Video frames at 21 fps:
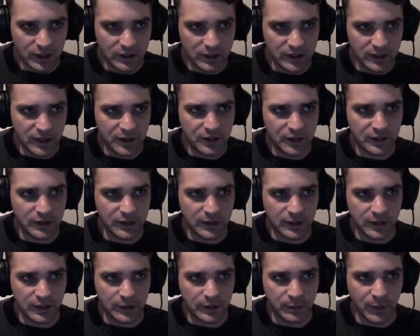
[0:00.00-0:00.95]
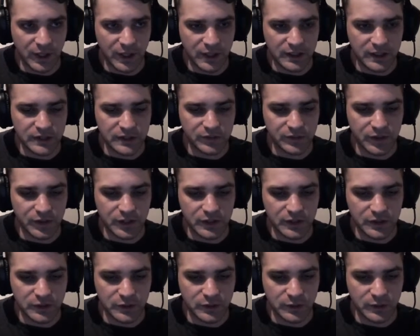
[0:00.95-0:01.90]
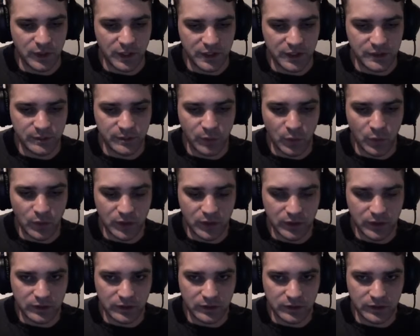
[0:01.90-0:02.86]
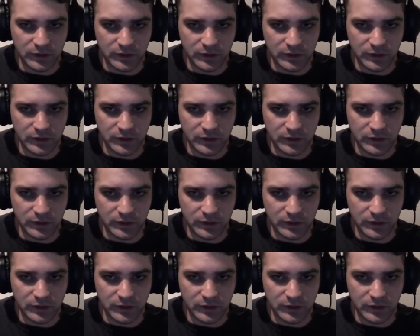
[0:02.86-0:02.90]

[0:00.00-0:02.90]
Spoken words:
Now that the bake is finished, to export it,